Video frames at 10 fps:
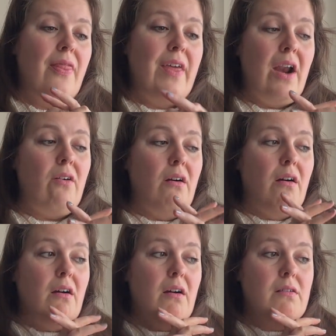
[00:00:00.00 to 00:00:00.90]
there
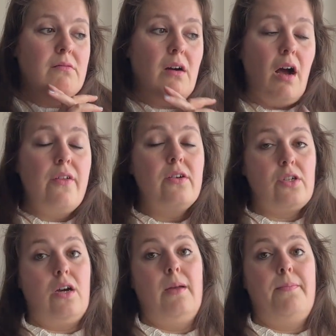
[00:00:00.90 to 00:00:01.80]
are other
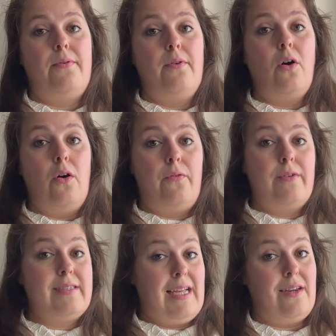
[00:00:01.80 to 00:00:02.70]
type of
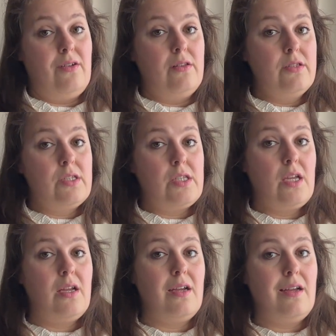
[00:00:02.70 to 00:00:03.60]
sandals
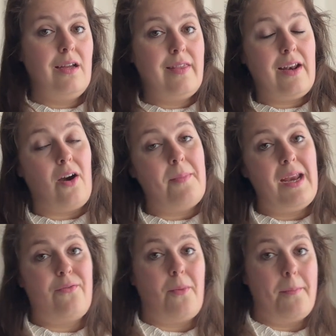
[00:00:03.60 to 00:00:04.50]
that are
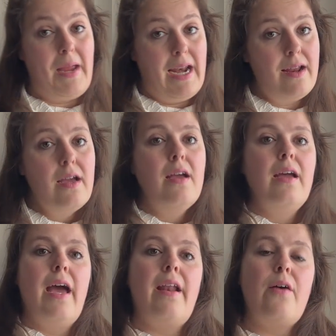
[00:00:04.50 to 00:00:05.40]
made for men.
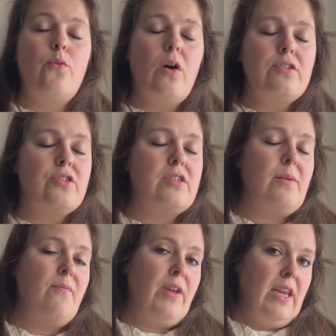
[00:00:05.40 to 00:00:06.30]
And I've watched
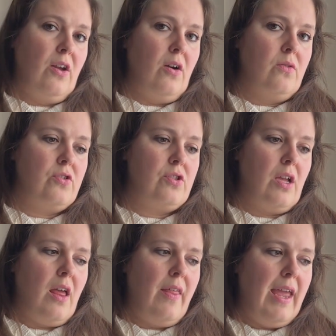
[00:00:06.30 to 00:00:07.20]
some videos.
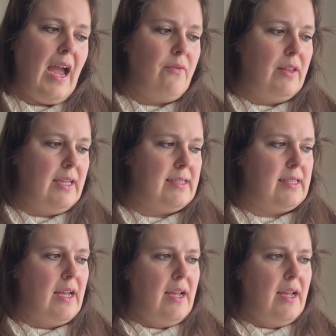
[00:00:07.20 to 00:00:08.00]
They have these